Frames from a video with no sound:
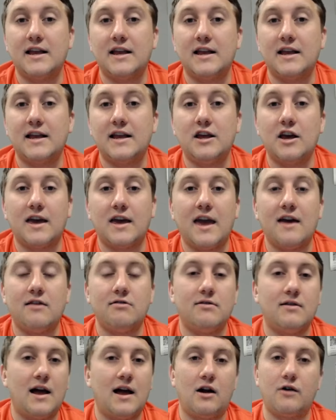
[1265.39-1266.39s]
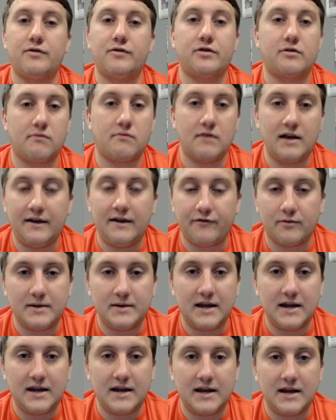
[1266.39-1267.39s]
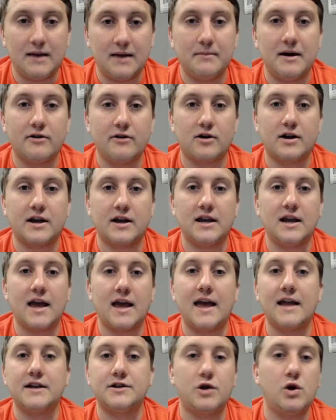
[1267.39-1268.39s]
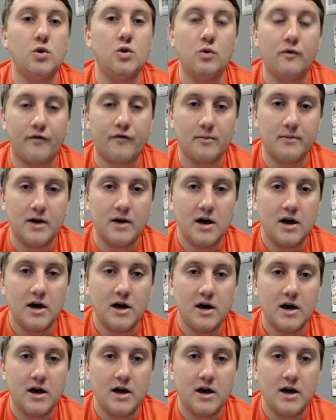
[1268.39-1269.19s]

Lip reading: Can you get, I don't know, 3 from Dean Miller? Can you get 2 from